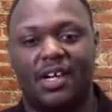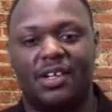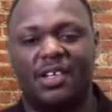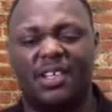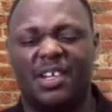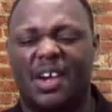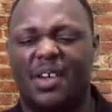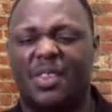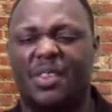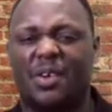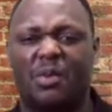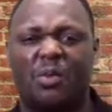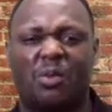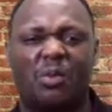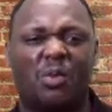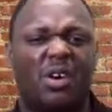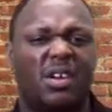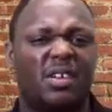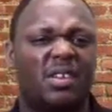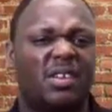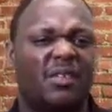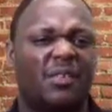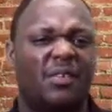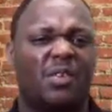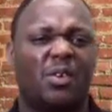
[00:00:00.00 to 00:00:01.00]
Another
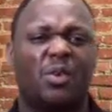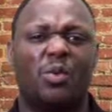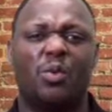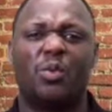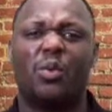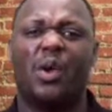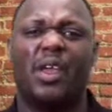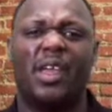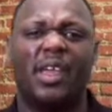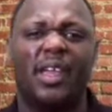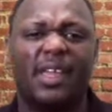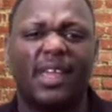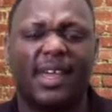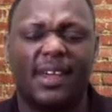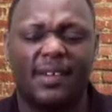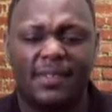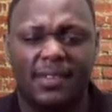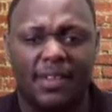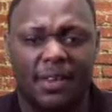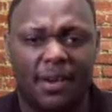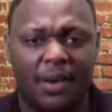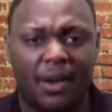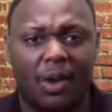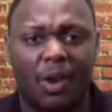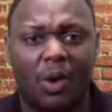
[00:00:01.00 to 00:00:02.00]
wonderful week
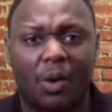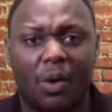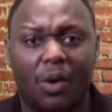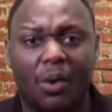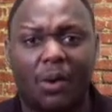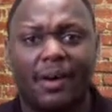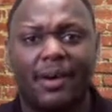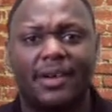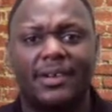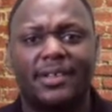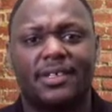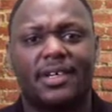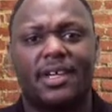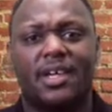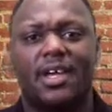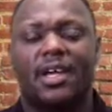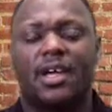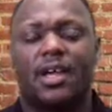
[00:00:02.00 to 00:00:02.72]
in the Lord